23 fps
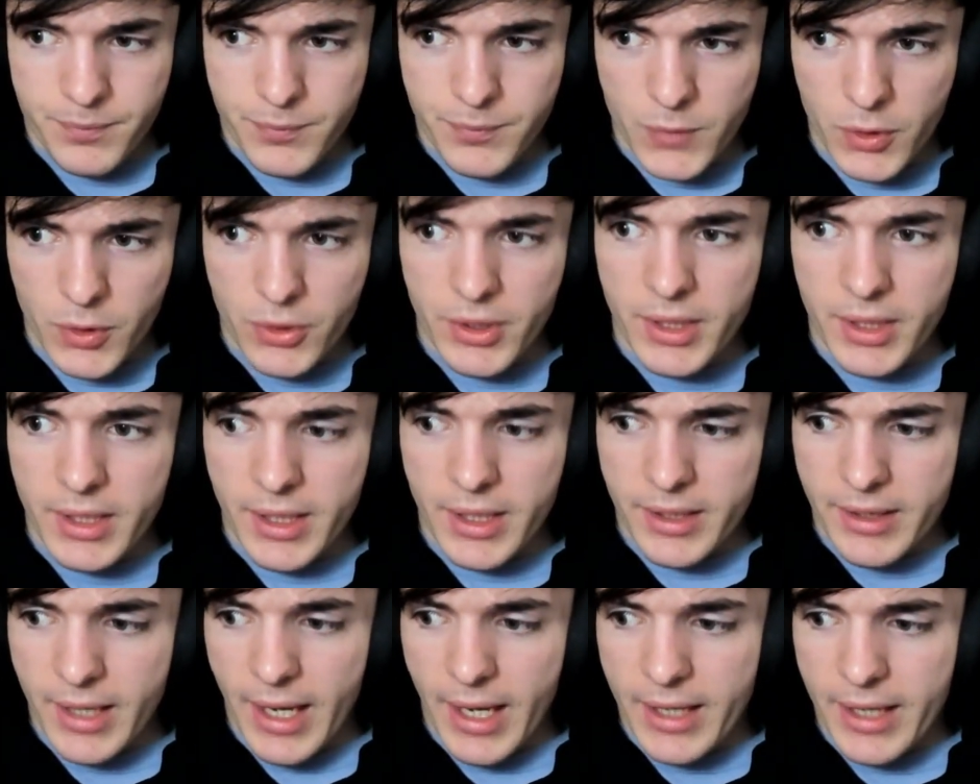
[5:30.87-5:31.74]
you're going to
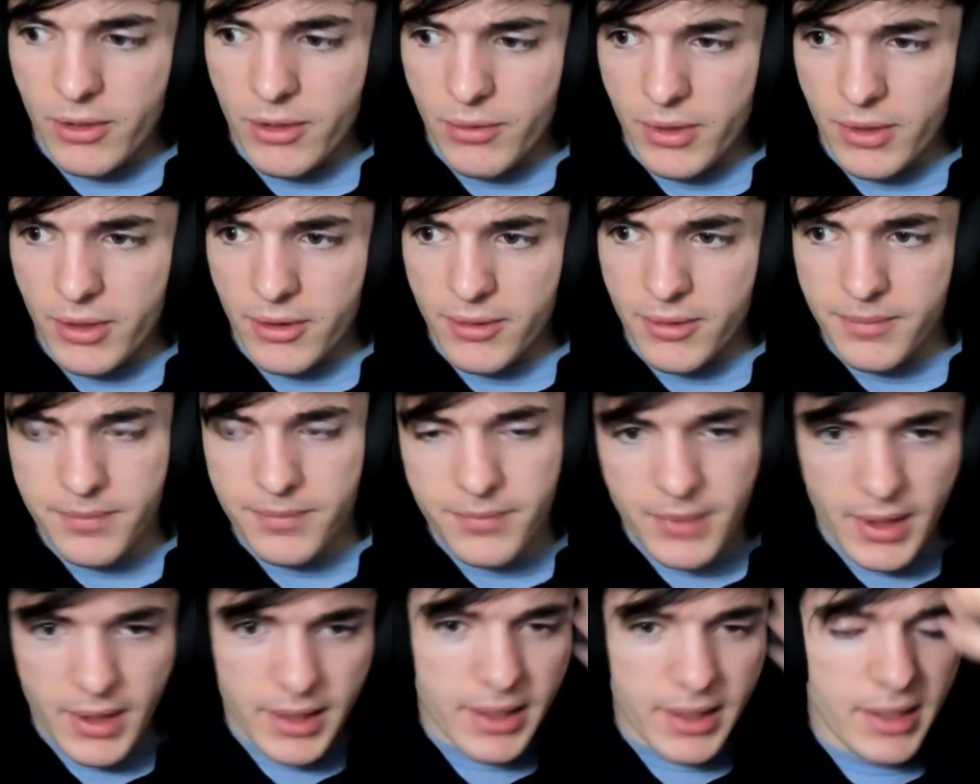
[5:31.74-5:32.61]
get that in your ear.
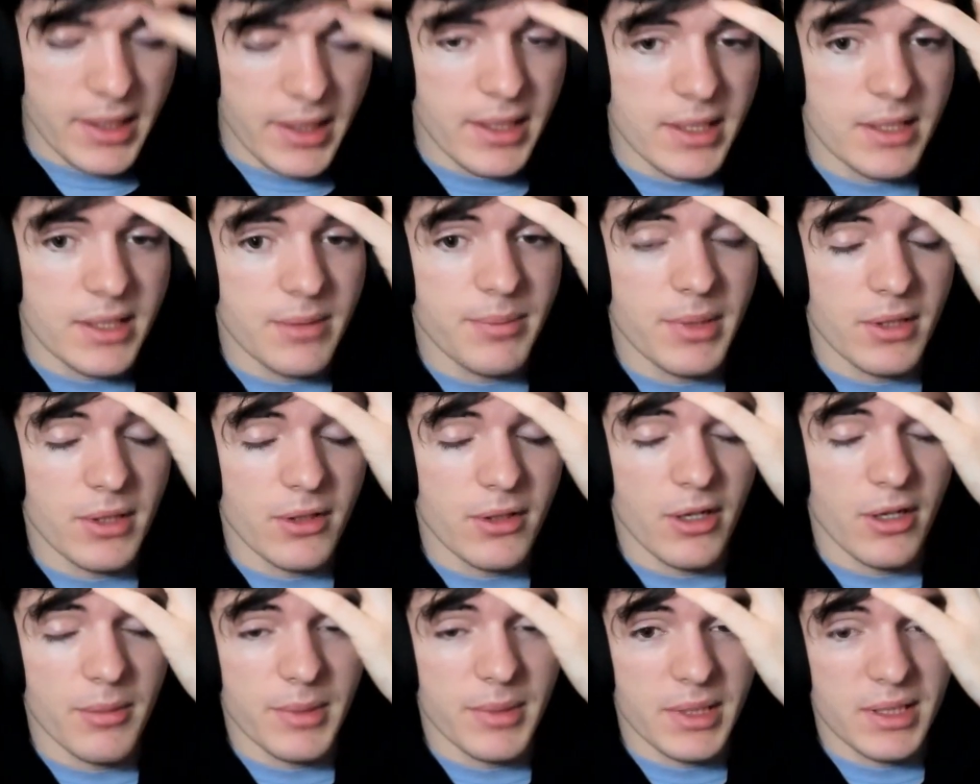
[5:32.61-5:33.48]
And it is a bit
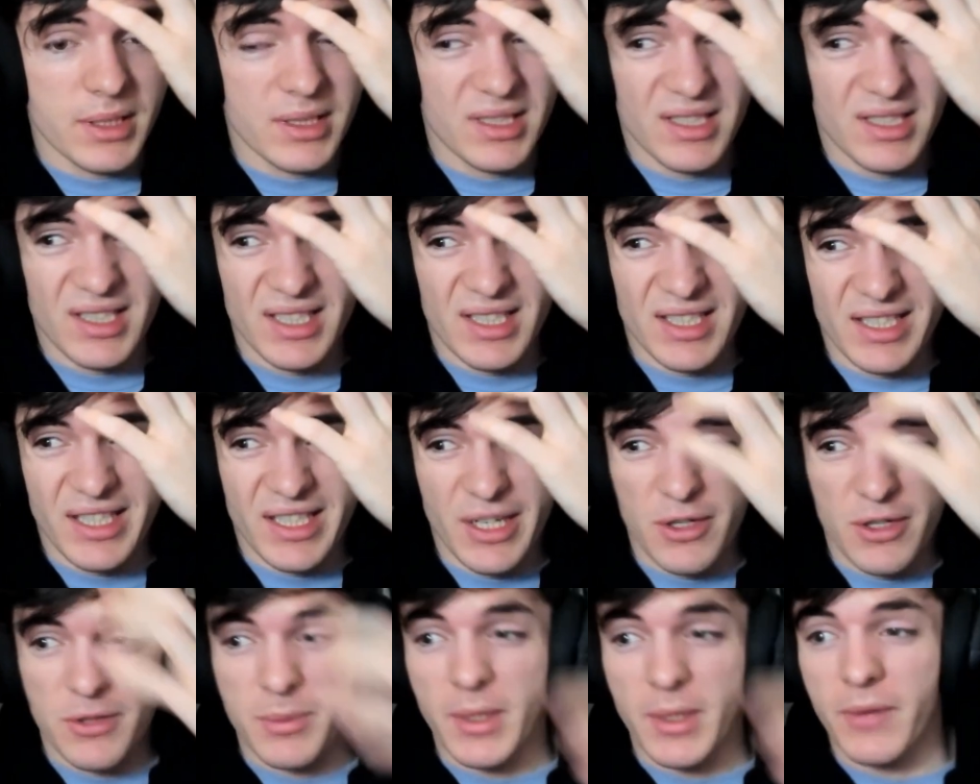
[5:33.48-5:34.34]
alarming. It
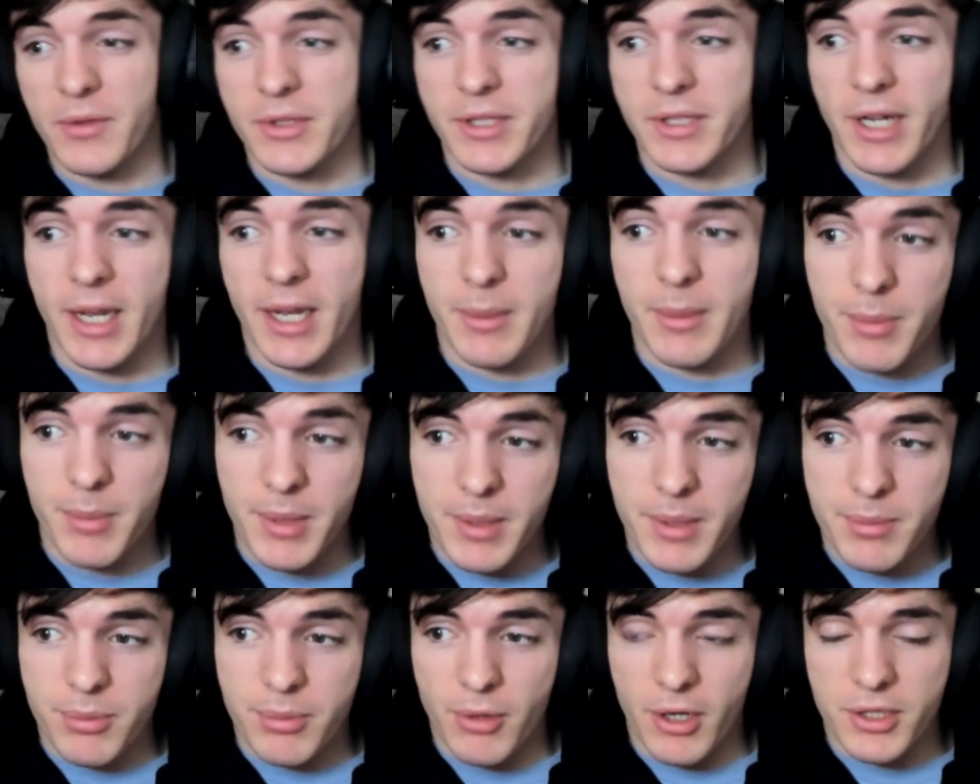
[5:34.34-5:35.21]
scares me every time a
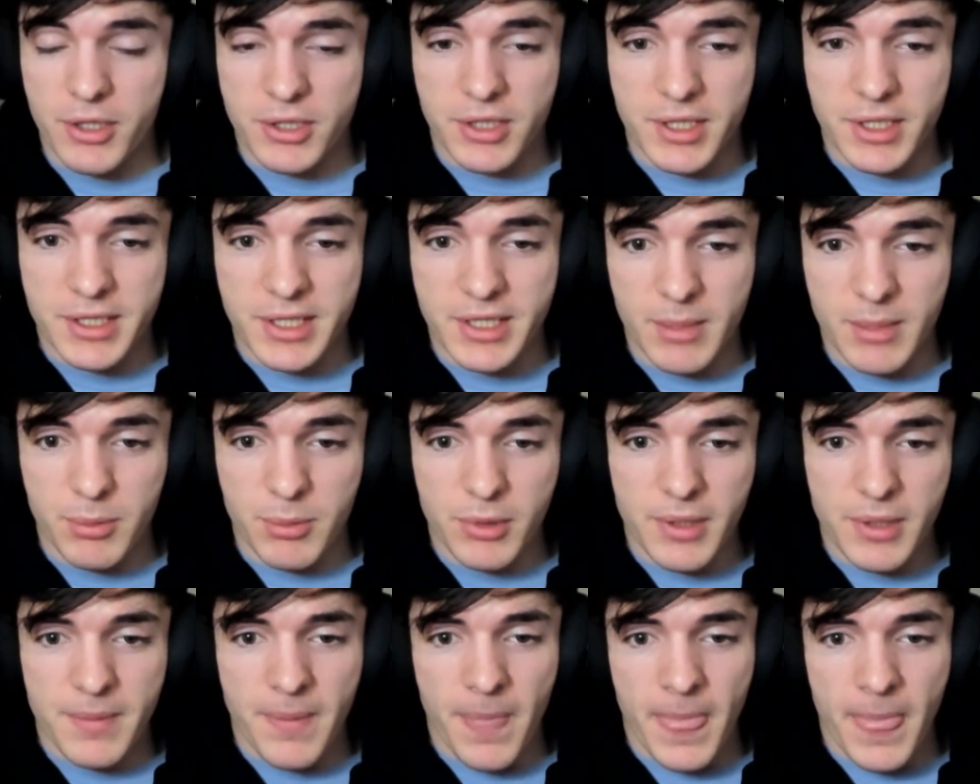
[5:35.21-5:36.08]
bit. Probably should
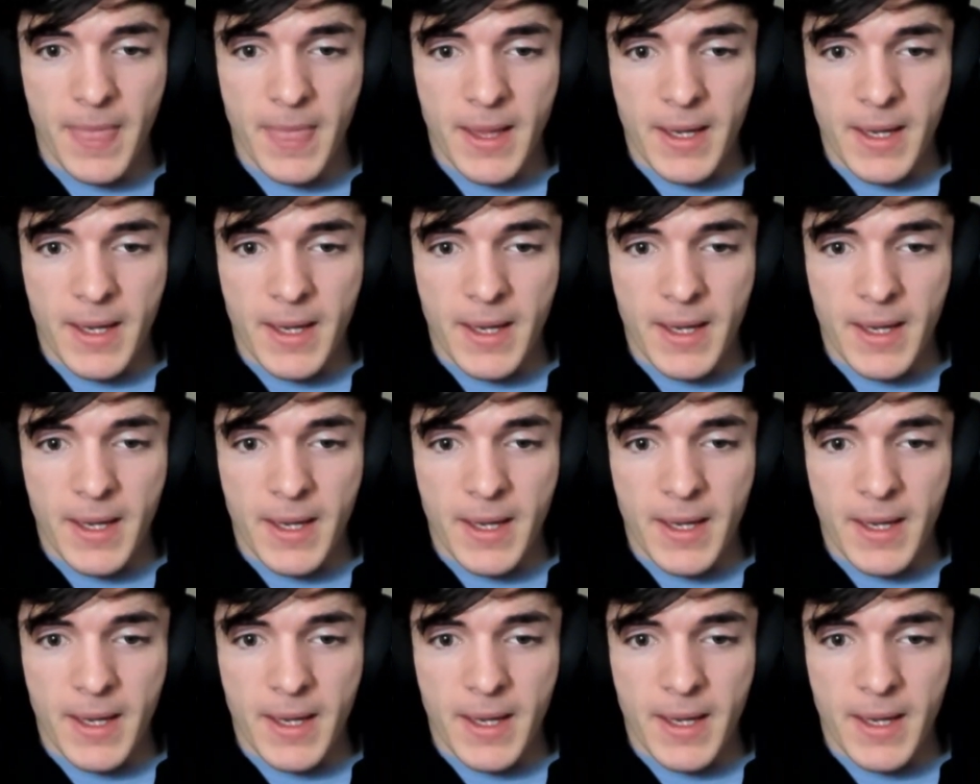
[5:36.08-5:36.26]
disable it.